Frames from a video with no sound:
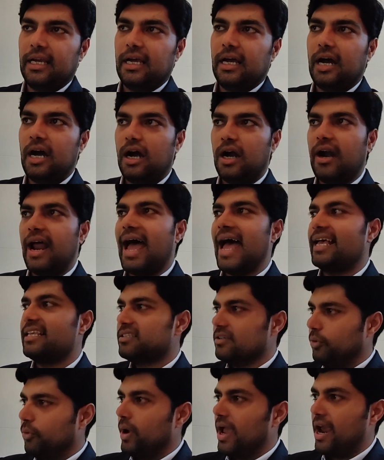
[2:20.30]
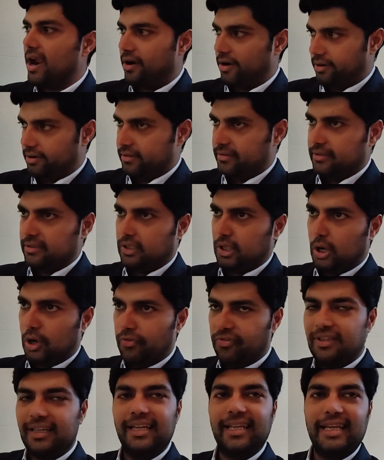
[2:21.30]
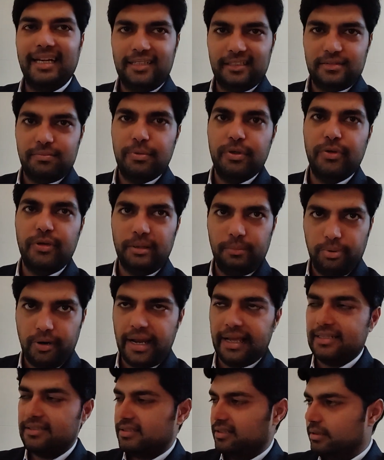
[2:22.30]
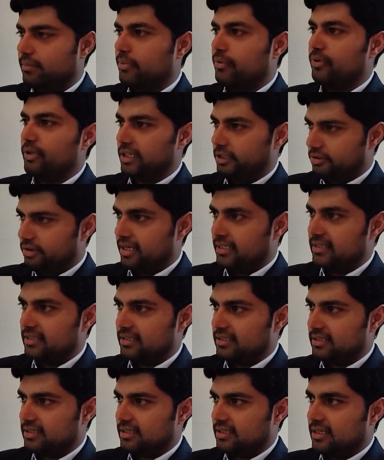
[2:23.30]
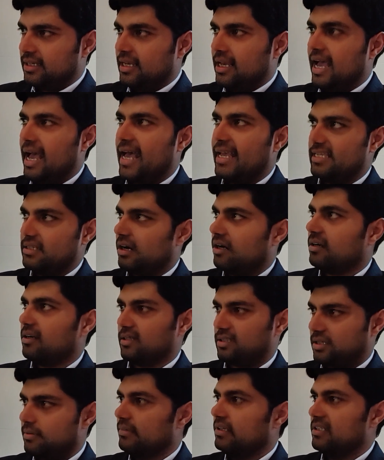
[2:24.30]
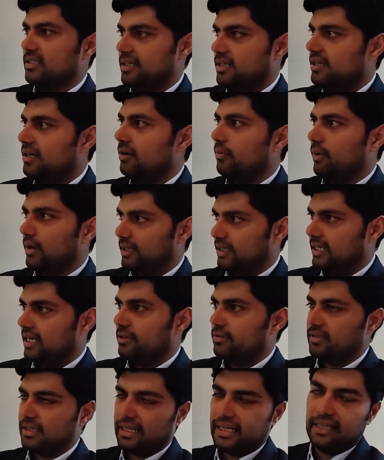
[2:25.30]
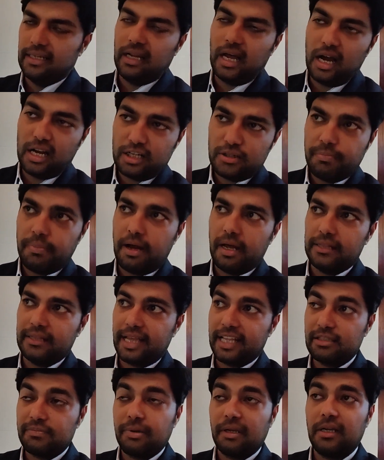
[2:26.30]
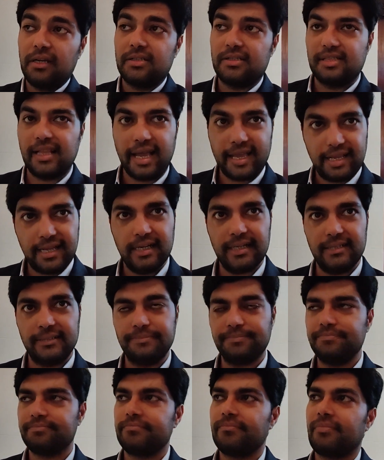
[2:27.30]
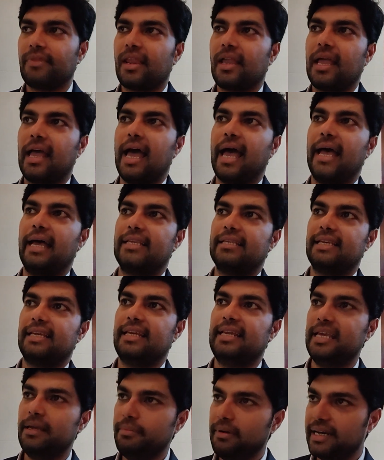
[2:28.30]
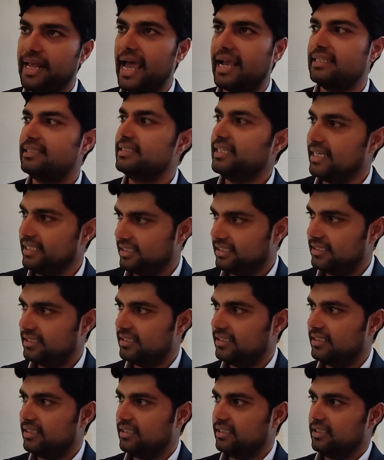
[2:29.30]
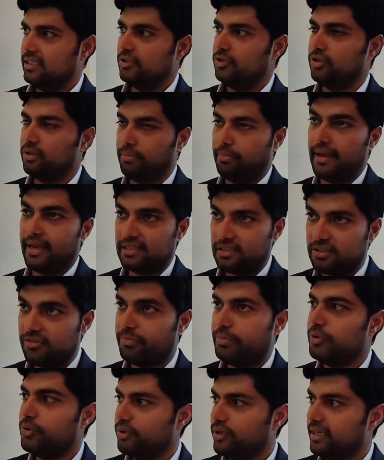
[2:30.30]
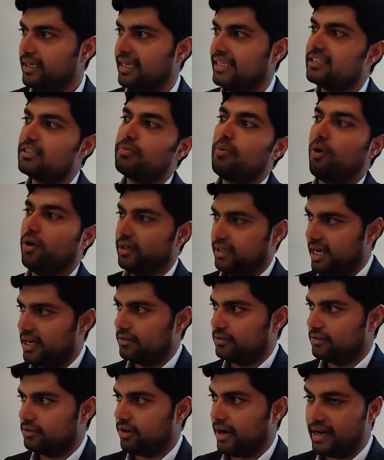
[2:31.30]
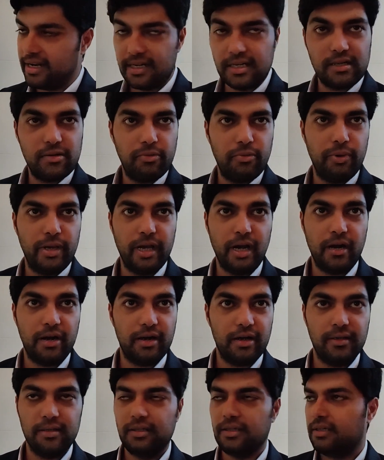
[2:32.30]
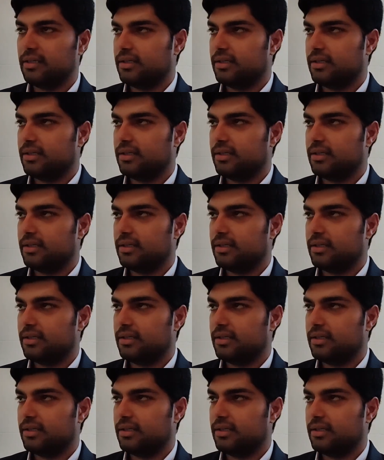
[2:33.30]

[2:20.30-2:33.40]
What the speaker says: are as aware of the latest beauty brands and the beauty trends as our customers in tier 1 towns. And in large part, that's because NYKAA has enabled access to the best of beauty in small towns, right? We are